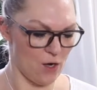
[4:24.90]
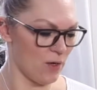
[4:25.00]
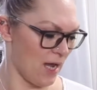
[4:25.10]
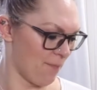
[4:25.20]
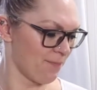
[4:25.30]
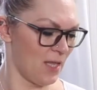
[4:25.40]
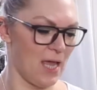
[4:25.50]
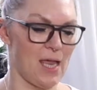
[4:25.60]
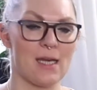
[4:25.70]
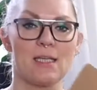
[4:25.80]
Oh yeah,
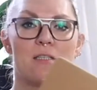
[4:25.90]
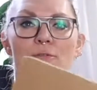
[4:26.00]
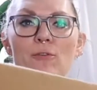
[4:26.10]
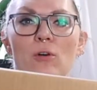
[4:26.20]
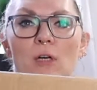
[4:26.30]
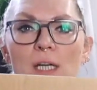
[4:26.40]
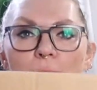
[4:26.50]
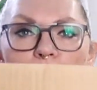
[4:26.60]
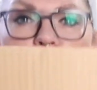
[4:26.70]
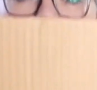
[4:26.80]
and it's for